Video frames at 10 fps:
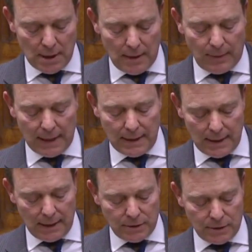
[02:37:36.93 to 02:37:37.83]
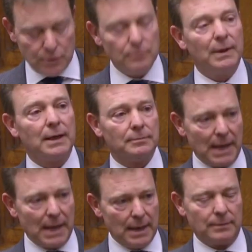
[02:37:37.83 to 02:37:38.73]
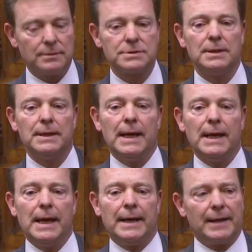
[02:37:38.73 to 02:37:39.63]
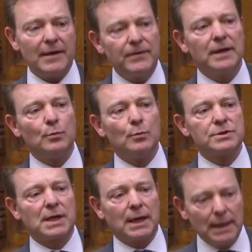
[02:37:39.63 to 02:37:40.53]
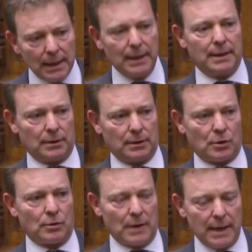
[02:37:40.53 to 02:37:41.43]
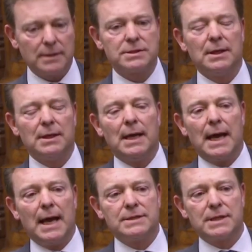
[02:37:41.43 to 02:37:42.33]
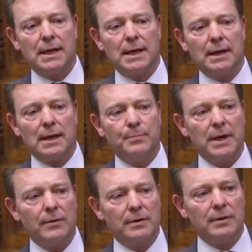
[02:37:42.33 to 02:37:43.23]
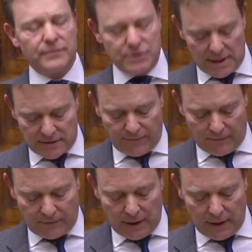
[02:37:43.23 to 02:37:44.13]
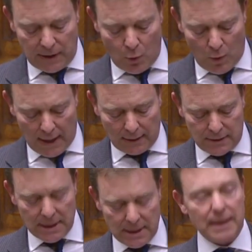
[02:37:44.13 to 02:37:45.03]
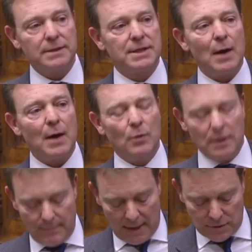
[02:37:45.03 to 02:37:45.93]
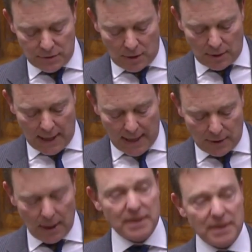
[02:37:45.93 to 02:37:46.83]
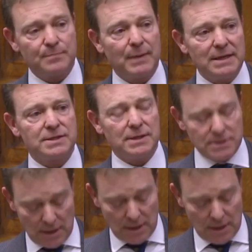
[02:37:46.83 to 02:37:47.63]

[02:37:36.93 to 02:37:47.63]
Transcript: Now, that figure was clearly incorrect, as in a period of just 51 days, that would amount on an annualised basis to £14.6 million,